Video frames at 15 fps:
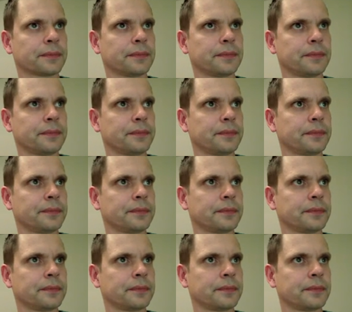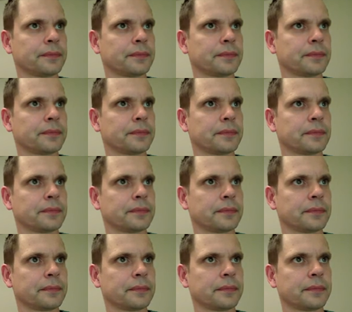
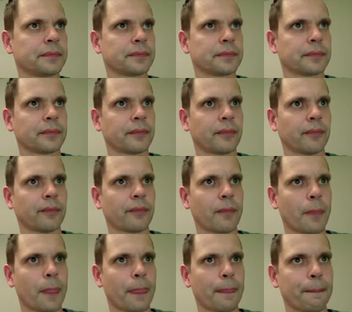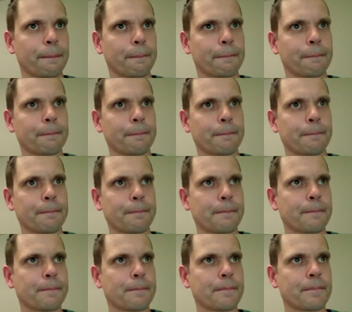
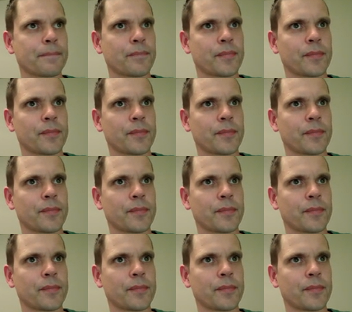Nothing is said.